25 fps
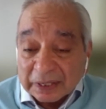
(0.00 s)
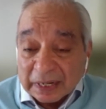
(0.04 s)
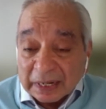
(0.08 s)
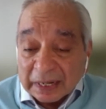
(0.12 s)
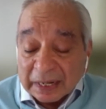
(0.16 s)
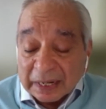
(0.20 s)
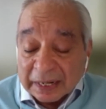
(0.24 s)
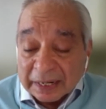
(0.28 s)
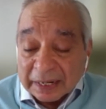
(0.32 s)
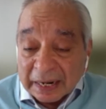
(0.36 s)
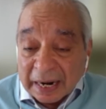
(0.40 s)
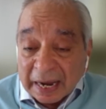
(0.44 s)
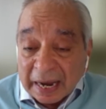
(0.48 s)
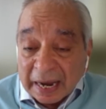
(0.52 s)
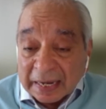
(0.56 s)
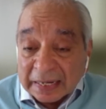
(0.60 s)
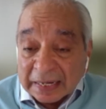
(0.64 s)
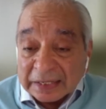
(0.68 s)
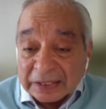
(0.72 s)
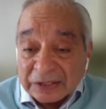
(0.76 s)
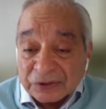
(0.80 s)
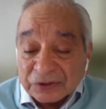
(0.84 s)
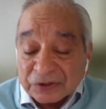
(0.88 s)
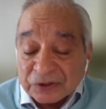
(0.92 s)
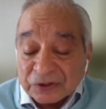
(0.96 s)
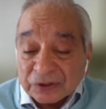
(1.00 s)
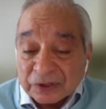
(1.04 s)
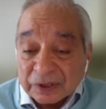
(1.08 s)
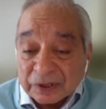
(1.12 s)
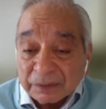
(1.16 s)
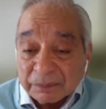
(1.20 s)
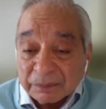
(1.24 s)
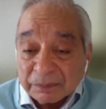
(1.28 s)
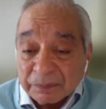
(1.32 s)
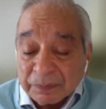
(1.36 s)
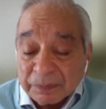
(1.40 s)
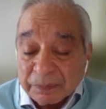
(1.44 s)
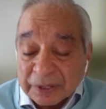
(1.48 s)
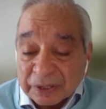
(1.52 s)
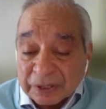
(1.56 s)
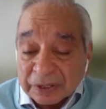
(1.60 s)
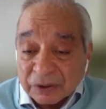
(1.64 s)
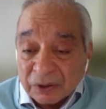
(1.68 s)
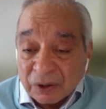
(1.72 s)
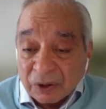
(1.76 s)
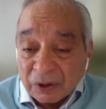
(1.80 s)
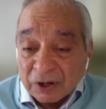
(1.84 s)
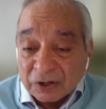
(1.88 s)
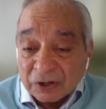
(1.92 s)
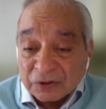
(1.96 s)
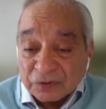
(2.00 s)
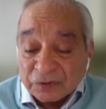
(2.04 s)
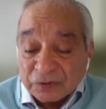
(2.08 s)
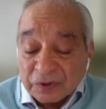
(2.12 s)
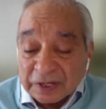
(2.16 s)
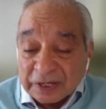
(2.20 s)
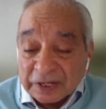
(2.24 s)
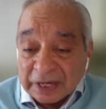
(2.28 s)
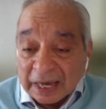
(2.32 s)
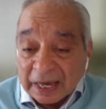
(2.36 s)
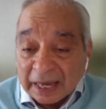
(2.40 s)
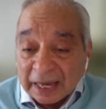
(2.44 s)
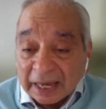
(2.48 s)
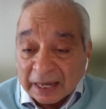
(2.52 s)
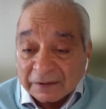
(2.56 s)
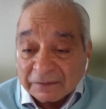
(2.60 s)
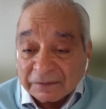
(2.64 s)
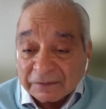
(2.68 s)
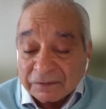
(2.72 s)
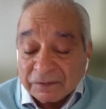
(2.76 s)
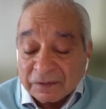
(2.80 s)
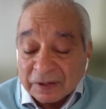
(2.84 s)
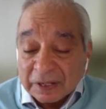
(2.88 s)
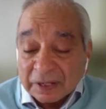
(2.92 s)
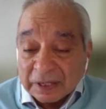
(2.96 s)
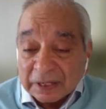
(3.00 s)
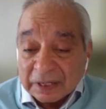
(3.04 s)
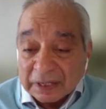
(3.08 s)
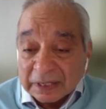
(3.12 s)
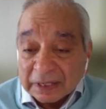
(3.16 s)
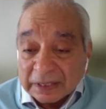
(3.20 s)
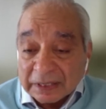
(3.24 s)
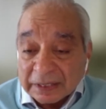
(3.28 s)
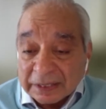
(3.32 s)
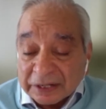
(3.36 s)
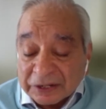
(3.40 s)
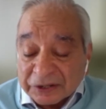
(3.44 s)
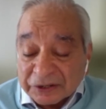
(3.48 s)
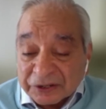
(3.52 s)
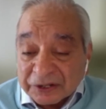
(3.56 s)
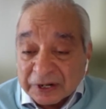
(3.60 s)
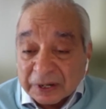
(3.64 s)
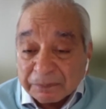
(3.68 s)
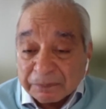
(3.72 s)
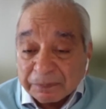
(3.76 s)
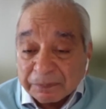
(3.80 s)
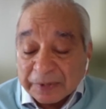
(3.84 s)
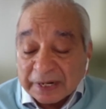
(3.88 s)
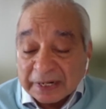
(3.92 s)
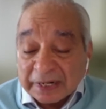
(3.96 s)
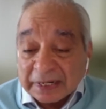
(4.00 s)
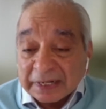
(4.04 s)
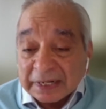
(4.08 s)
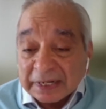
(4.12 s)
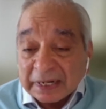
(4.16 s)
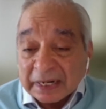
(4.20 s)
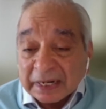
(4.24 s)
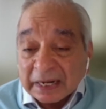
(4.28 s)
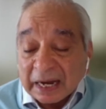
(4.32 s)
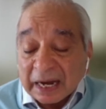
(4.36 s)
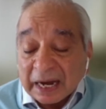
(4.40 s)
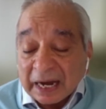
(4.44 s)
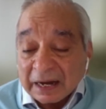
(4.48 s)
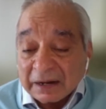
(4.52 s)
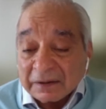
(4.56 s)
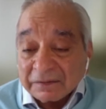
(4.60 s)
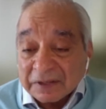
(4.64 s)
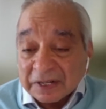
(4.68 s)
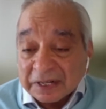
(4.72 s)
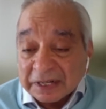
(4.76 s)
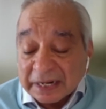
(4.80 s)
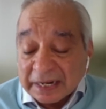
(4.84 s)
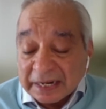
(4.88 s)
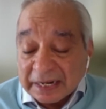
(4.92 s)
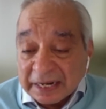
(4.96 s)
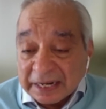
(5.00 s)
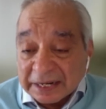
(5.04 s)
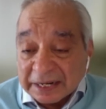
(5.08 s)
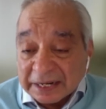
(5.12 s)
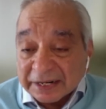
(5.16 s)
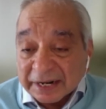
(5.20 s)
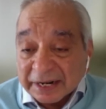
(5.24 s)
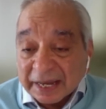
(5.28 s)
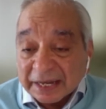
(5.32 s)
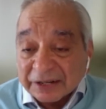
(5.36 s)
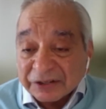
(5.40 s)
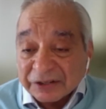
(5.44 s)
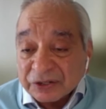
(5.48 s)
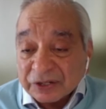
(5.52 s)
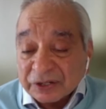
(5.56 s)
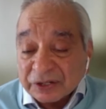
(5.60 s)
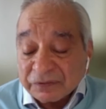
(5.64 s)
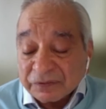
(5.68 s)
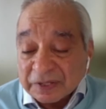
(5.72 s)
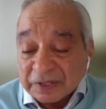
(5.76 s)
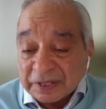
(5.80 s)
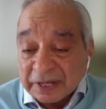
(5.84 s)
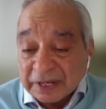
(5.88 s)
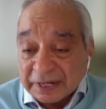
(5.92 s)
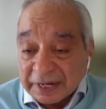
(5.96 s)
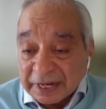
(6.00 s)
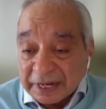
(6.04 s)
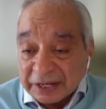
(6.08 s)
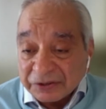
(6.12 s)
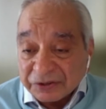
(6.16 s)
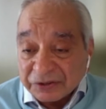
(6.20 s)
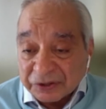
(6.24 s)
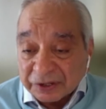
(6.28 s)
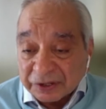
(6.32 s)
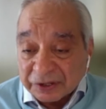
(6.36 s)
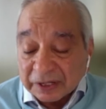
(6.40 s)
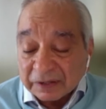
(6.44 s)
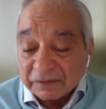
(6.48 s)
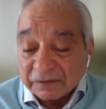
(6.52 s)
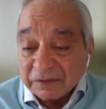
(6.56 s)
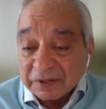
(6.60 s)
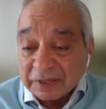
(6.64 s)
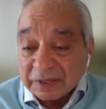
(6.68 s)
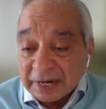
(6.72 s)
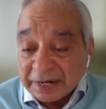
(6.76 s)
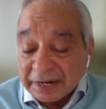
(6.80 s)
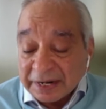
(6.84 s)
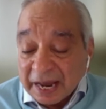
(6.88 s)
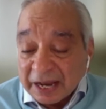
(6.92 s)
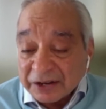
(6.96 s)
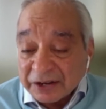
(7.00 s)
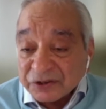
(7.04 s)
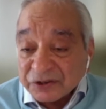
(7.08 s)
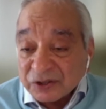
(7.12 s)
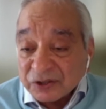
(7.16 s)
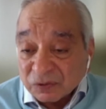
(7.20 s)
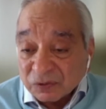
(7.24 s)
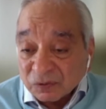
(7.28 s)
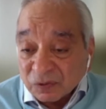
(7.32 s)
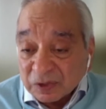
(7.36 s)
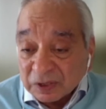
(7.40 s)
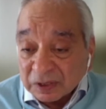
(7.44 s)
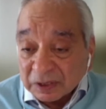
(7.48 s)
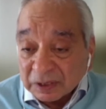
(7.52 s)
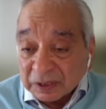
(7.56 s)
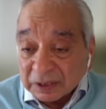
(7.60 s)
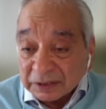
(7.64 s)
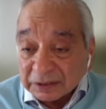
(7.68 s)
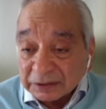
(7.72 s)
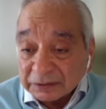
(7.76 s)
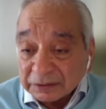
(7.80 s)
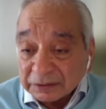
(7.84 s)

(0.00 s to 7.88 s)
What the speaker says: arise because we have disrupted our interaction with the nature, with the natural world.